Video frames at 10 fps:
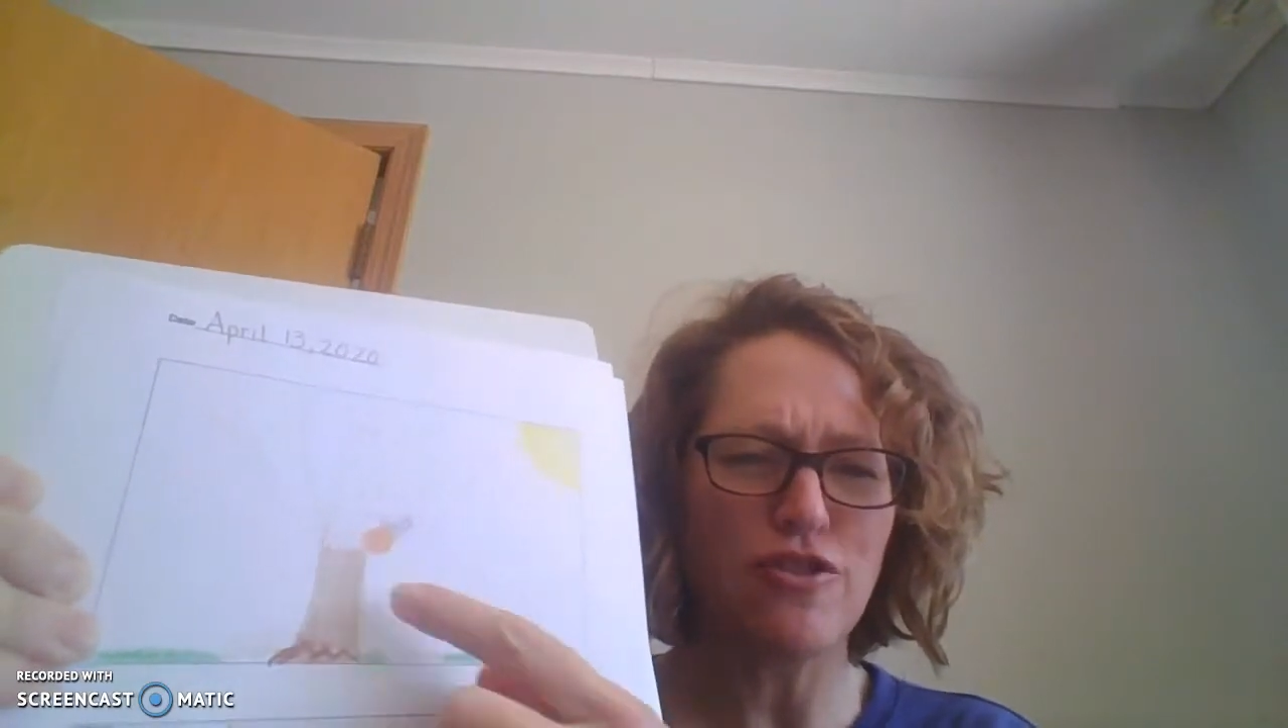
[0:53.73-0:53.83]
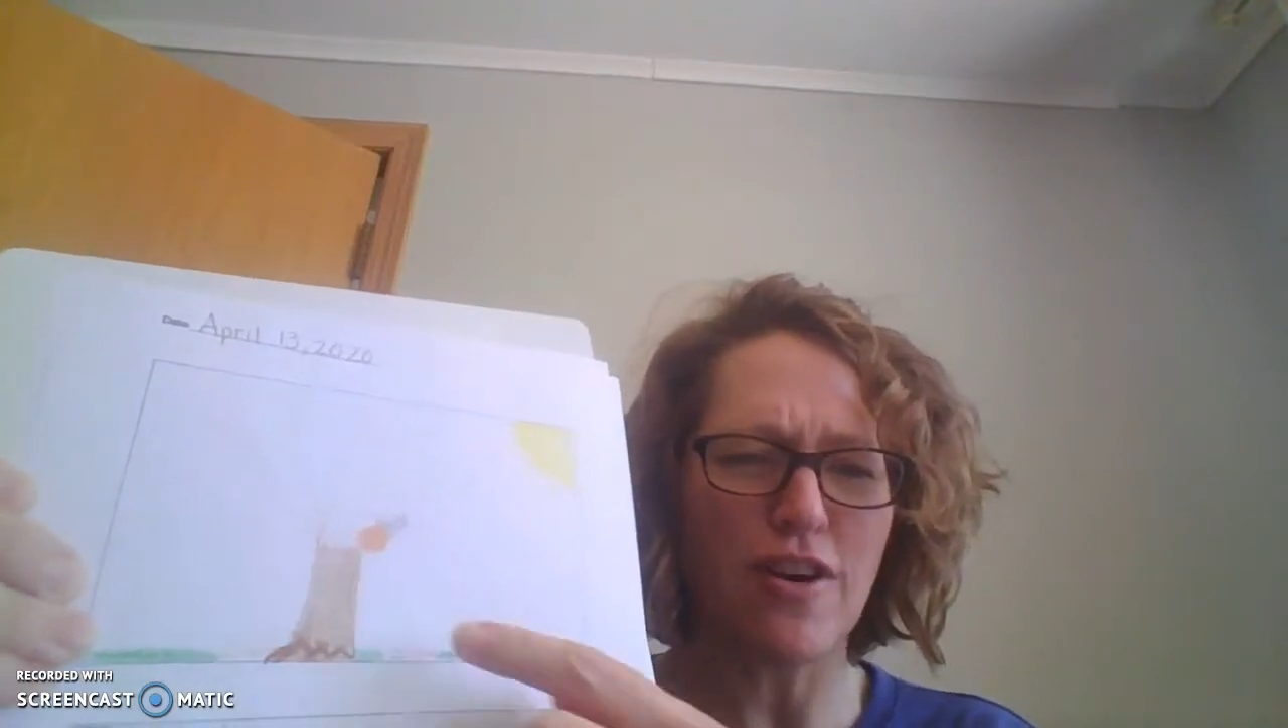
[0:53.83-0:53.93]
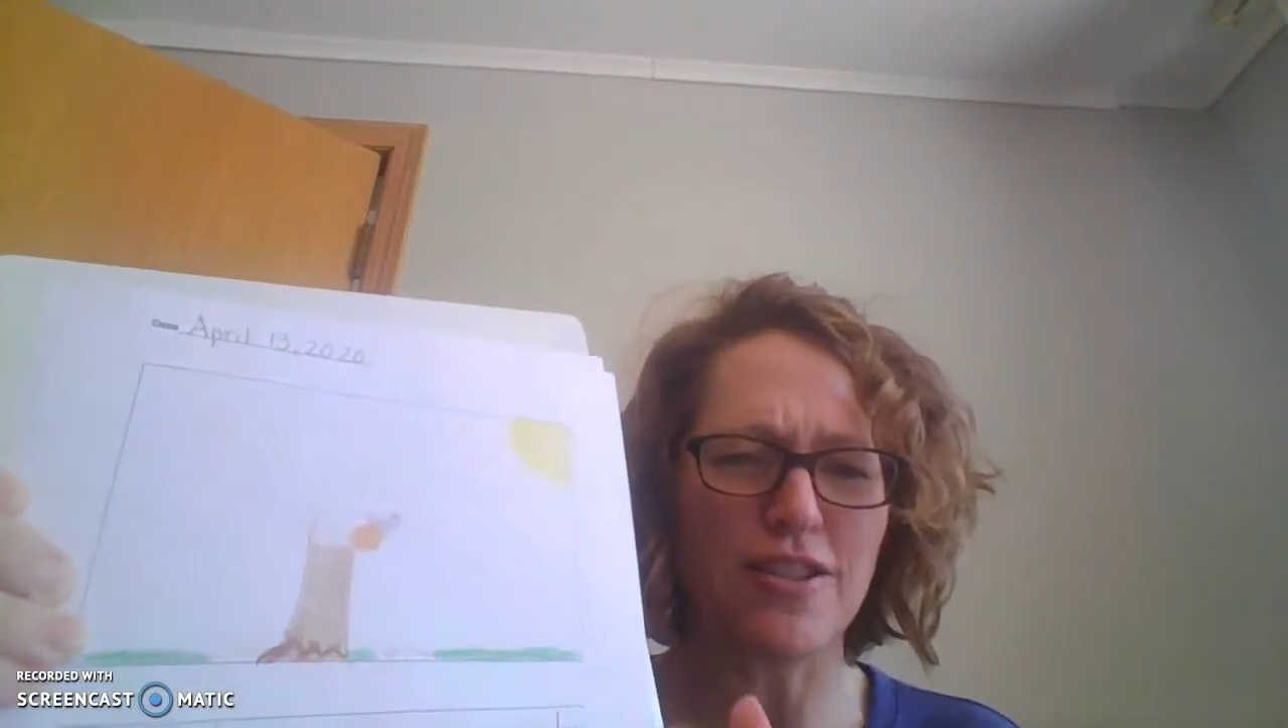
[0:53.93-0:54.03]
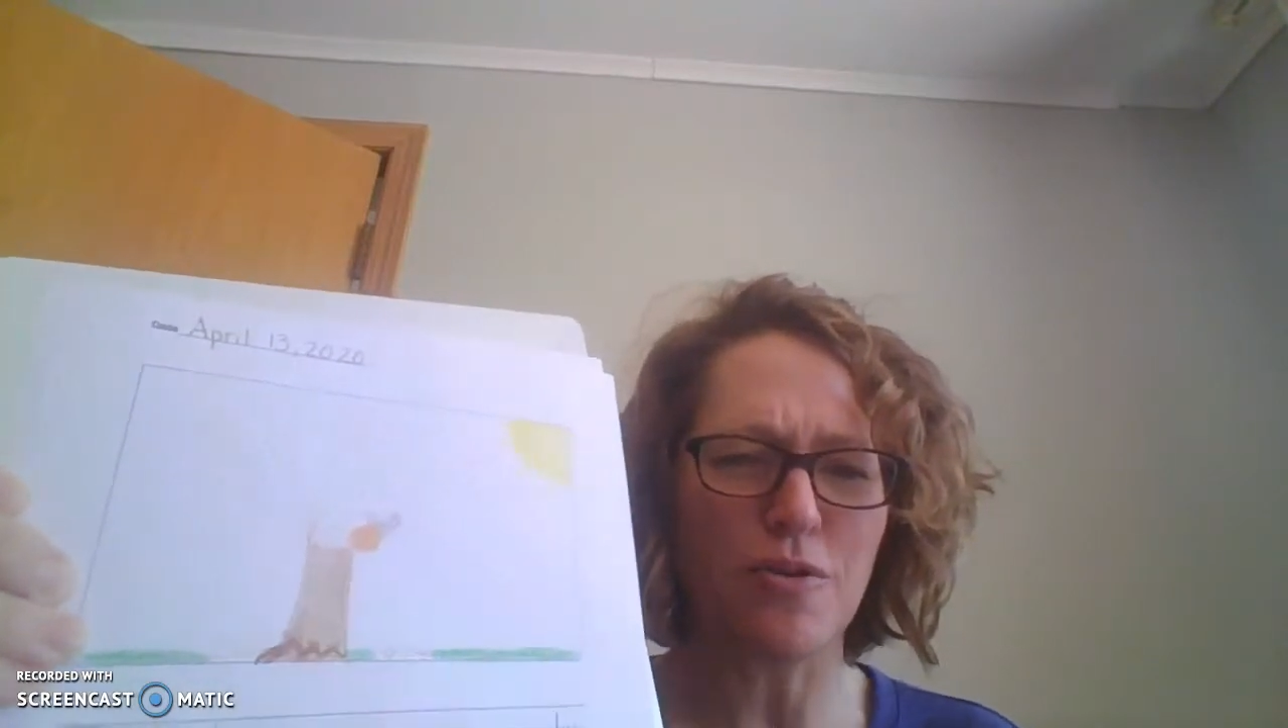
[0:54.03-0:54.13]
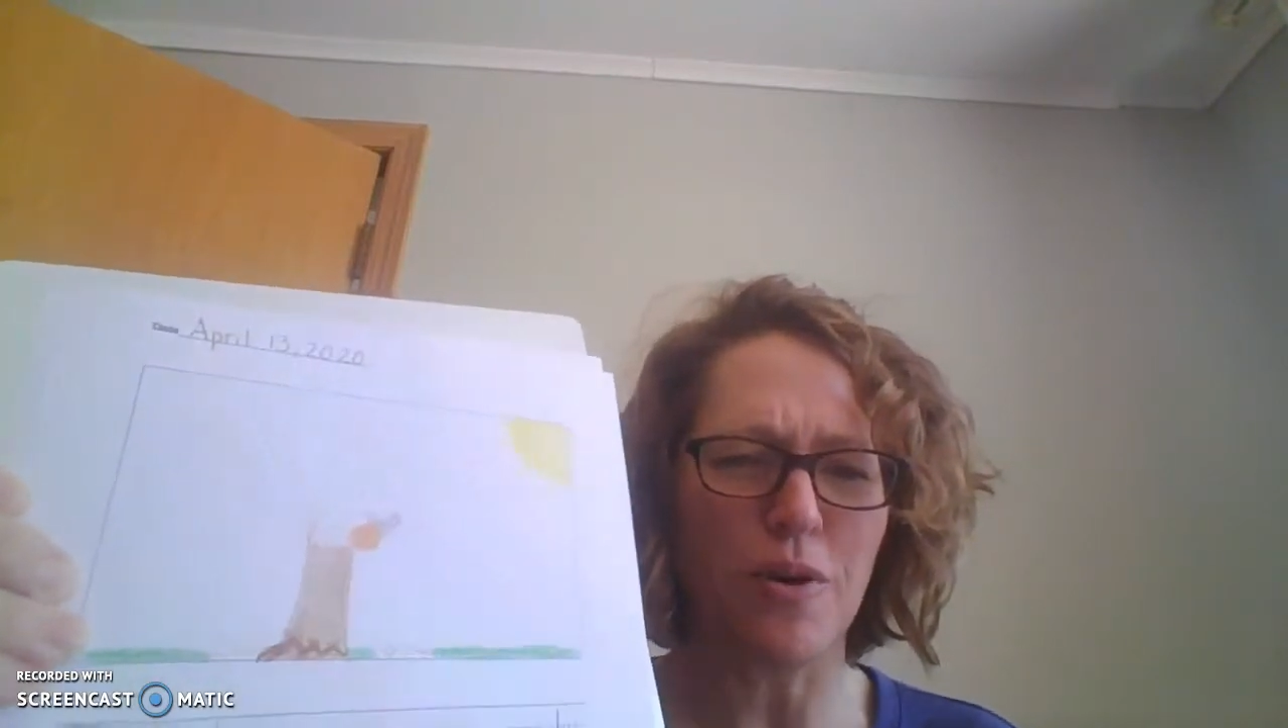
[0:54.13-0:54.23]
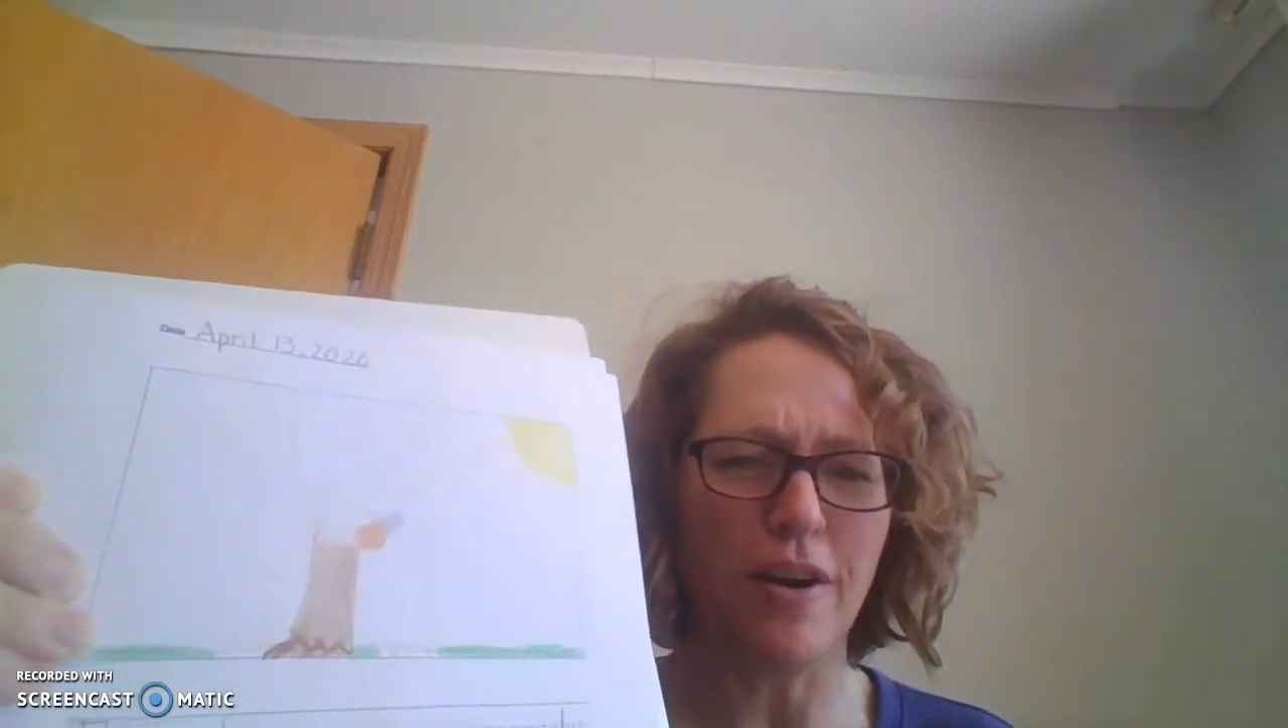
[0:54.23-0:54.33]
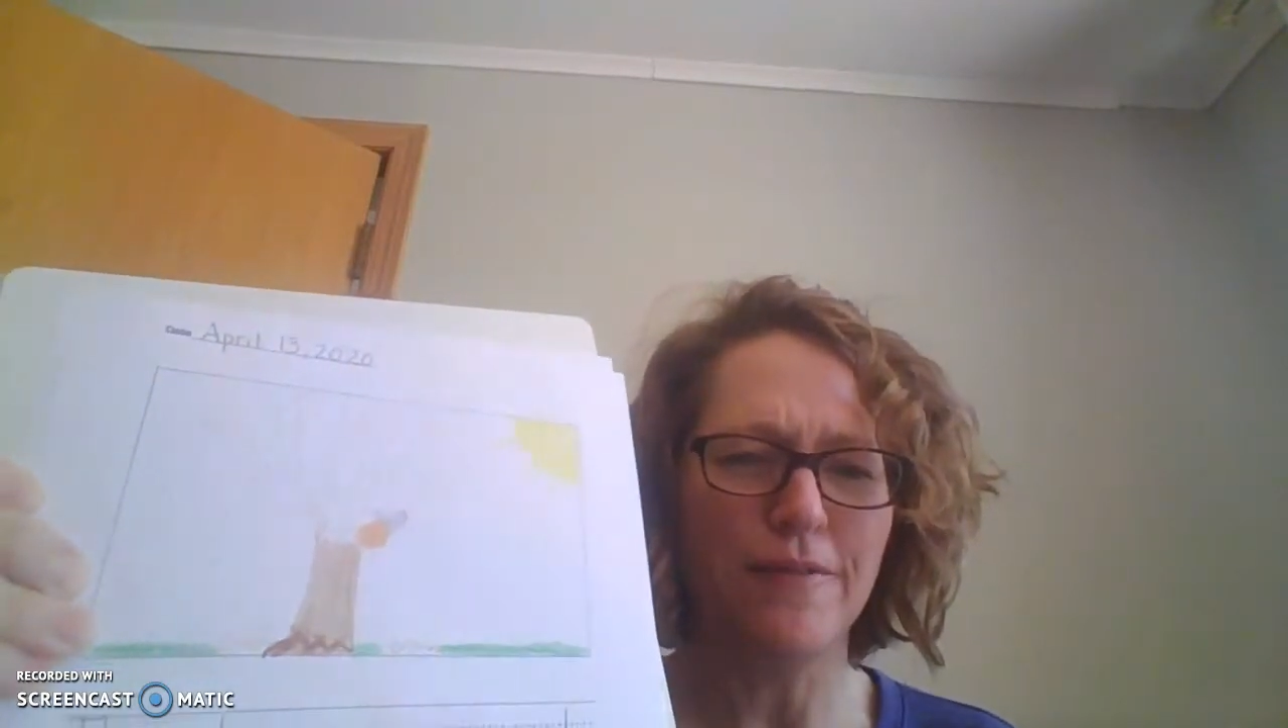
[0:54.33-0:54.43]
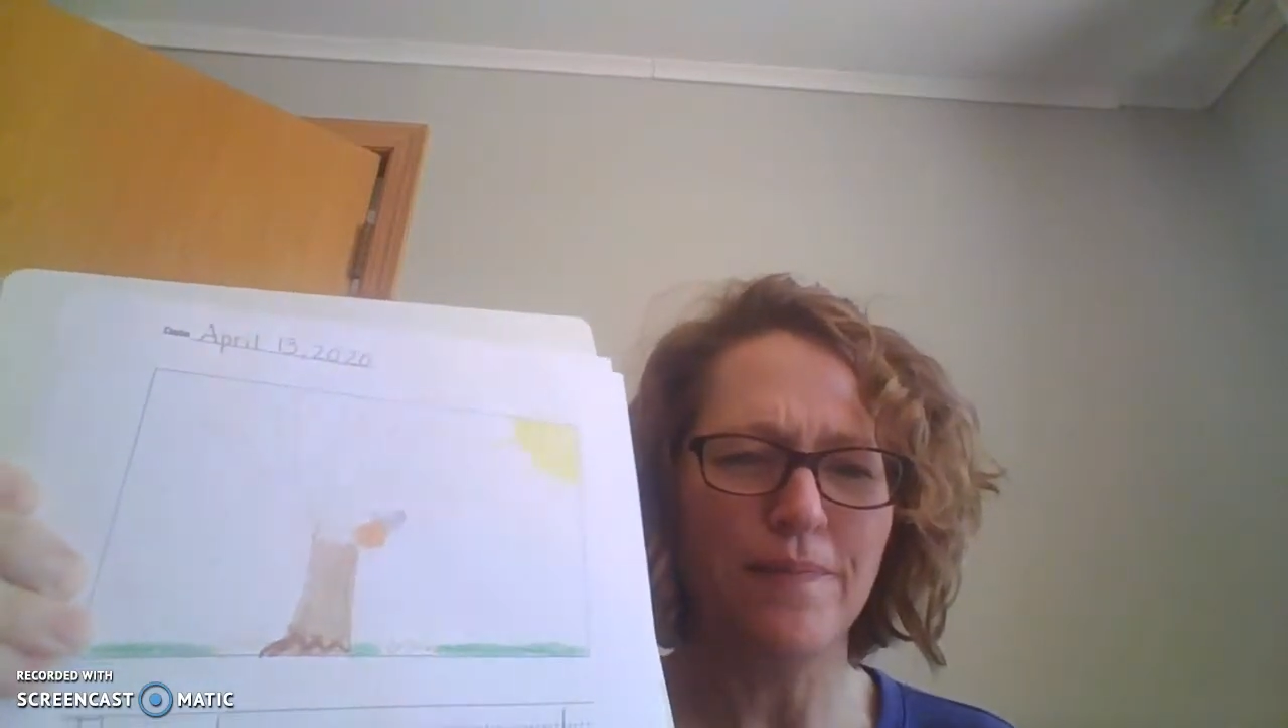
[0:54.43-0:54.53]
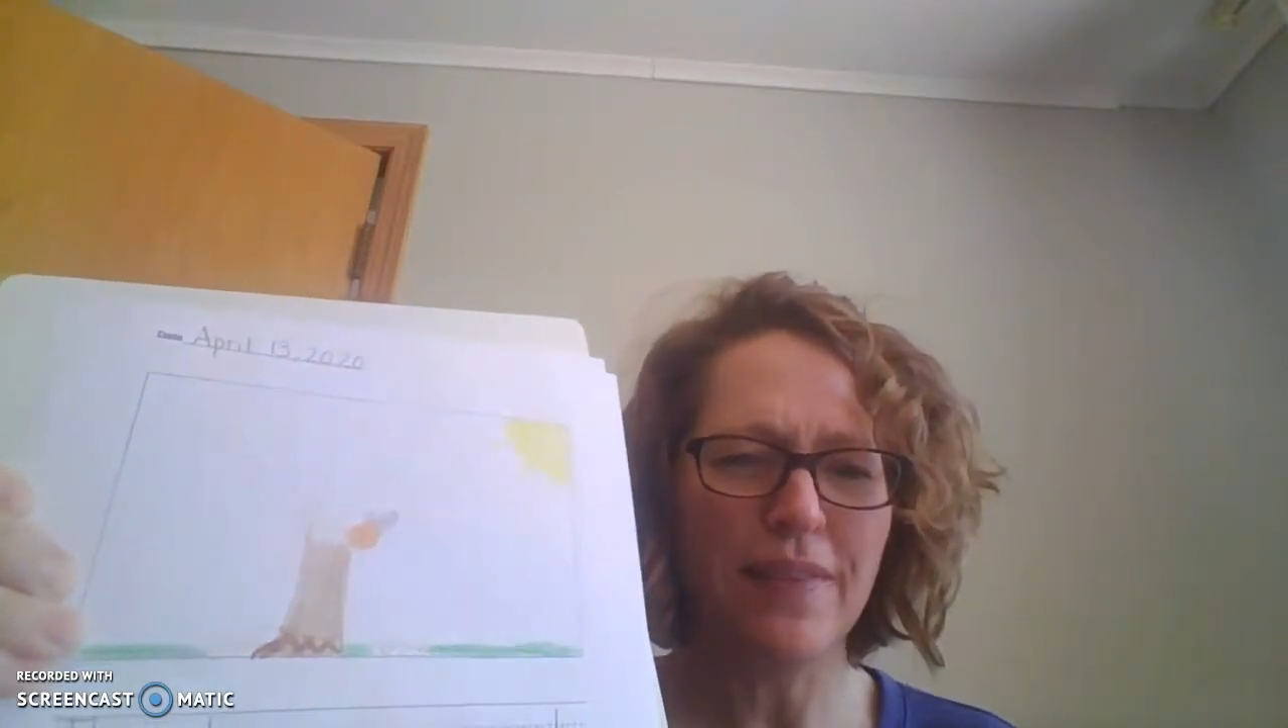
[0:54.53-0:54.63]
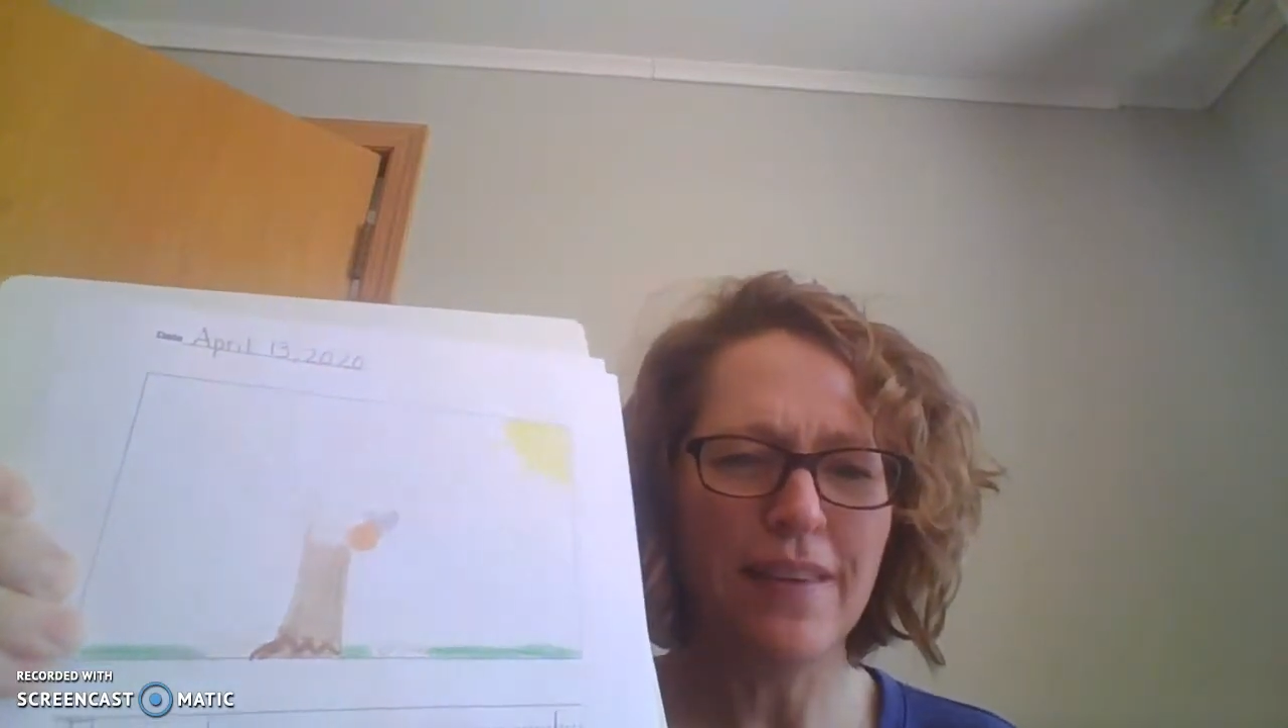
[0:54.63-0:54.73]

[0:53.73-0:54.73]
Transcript: draw a squirrel.